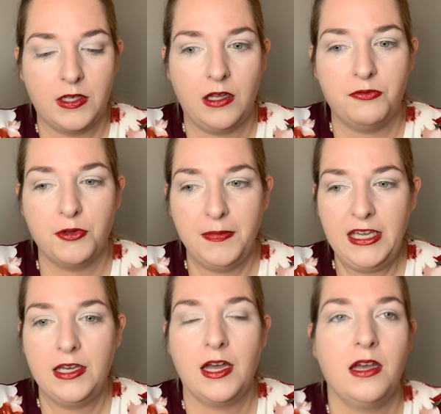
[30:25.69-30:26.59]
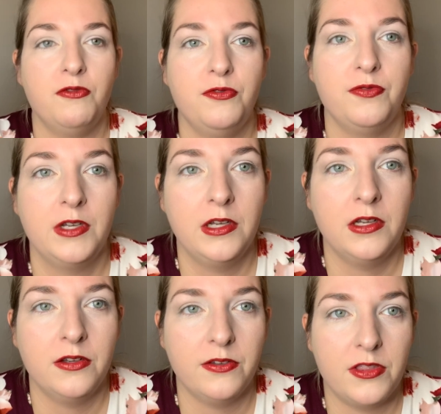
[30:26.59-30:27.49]
And for me, I have
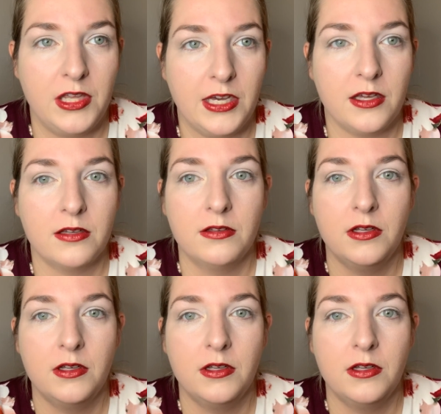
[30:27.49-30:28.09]
thick,